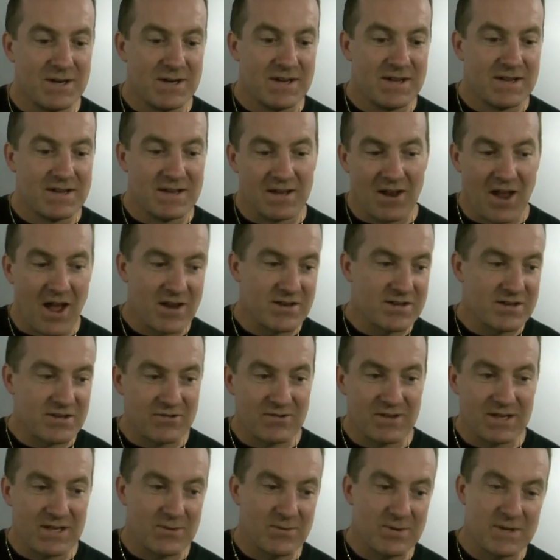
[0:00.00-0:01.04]
the logic
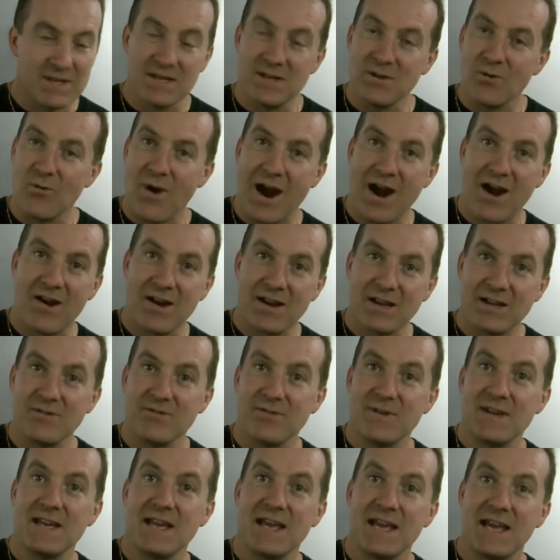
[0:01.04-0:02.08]
really within the wiring and
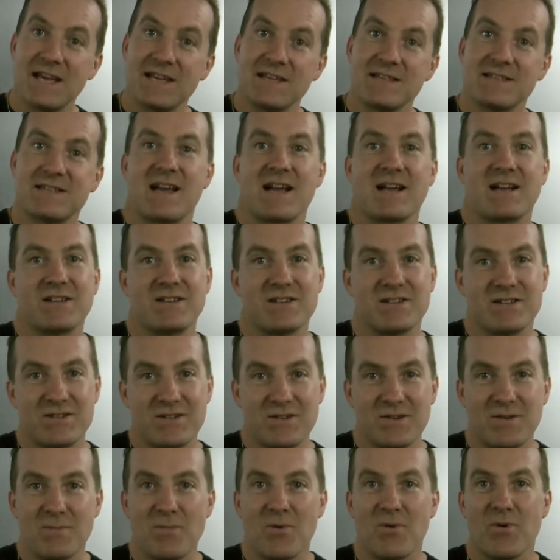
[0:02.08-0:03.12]
relays, I could just
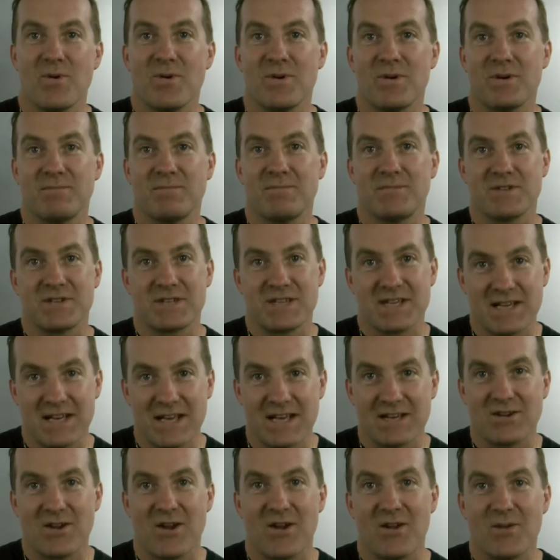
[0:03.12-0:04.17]
do it more, just
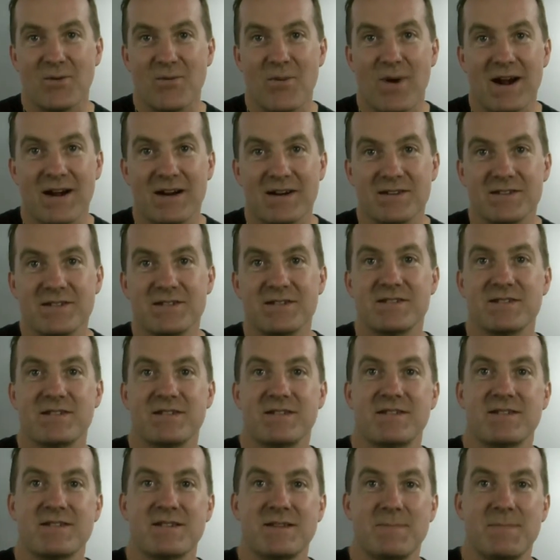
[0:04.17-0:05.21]
connect all the wires
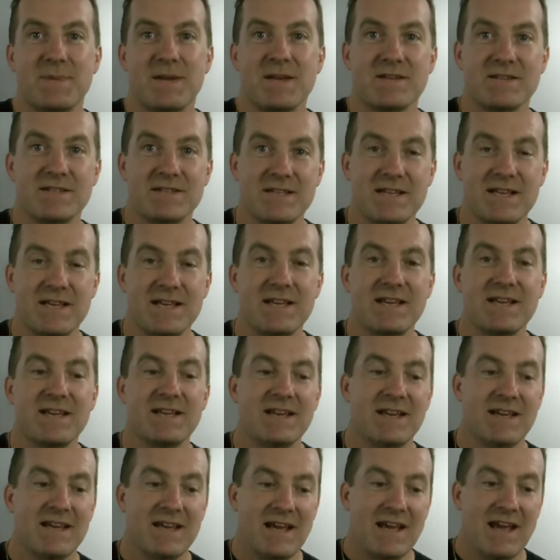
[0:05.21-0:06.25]
to the PLC
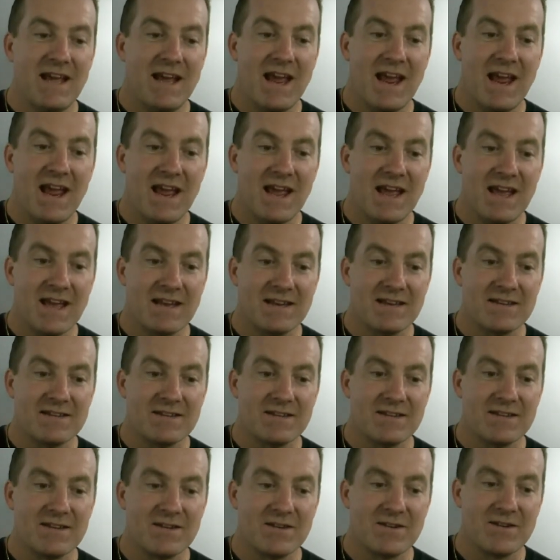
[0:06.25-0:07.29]
and
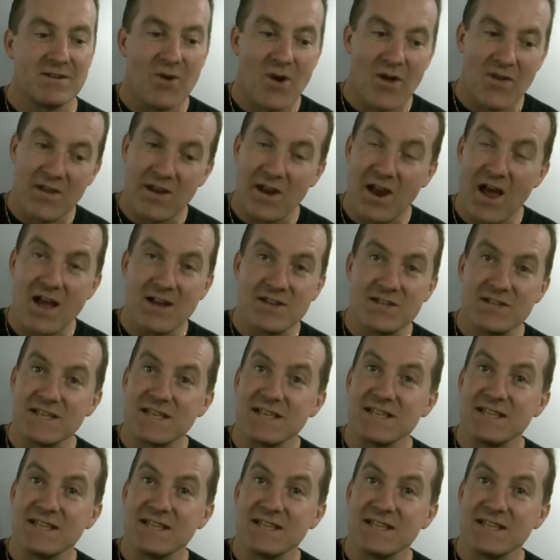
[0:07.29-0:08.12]
do all the logic